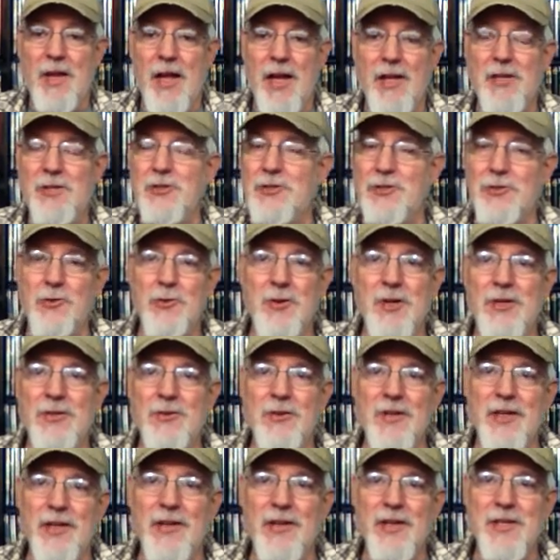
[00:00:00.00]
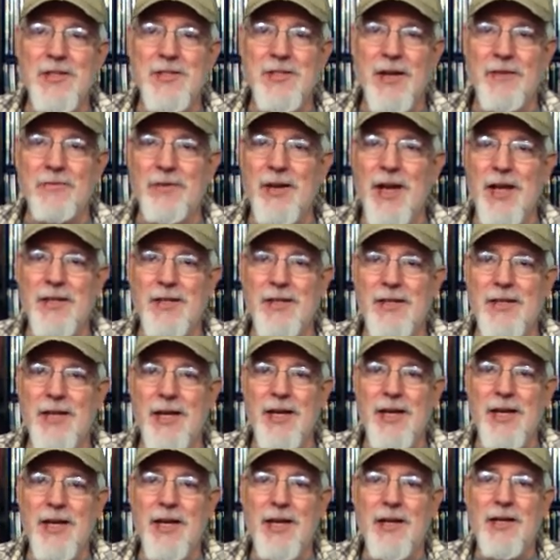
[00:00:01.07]
I enjoy doing these. I've got
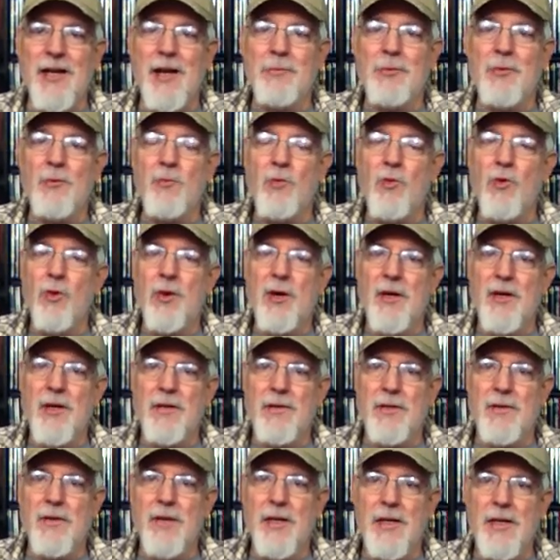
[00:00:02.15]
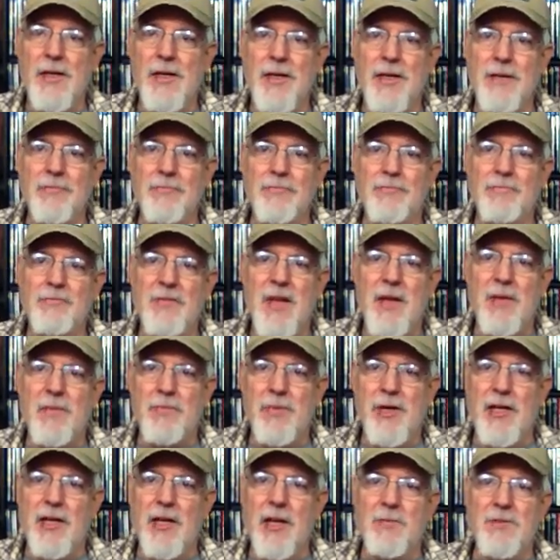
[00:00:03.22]
uh, a couple more um,
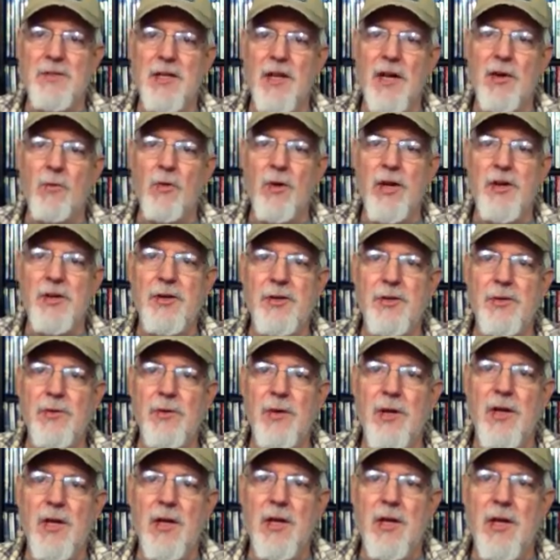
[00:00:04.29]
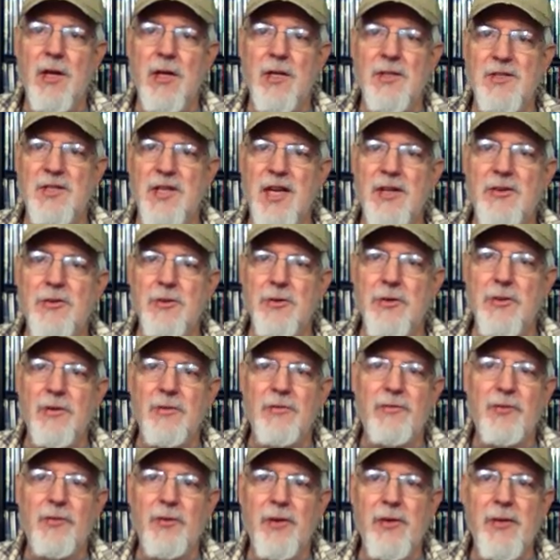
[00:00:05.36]
pickups that I want to do. Stay tuned
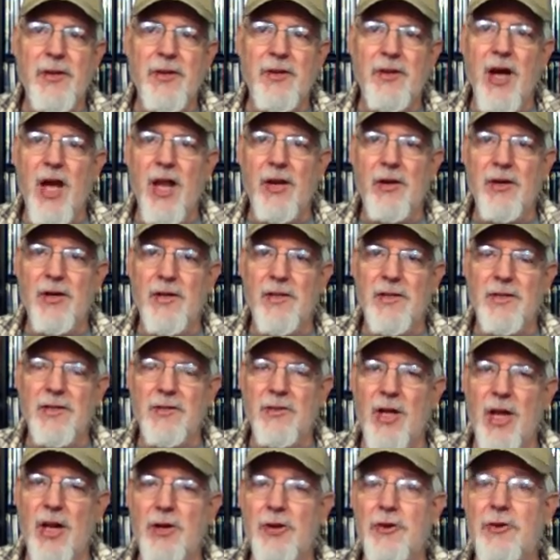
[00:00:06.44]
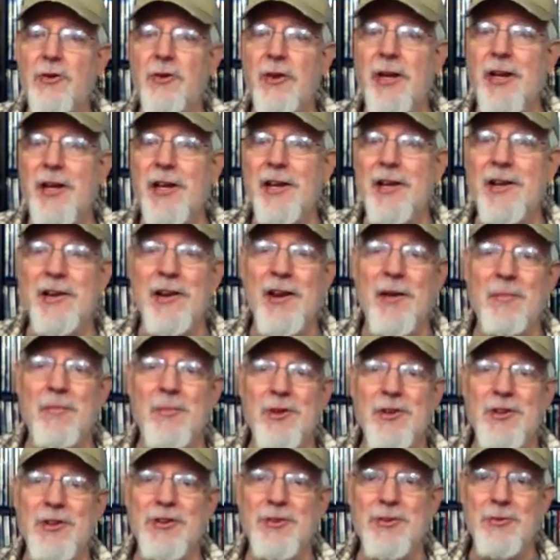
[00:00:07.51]
for the Dollar Dollar Tree number
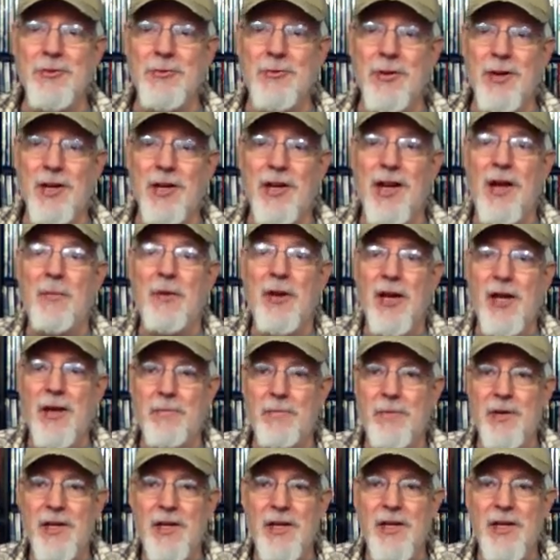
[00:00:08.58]
two coming up.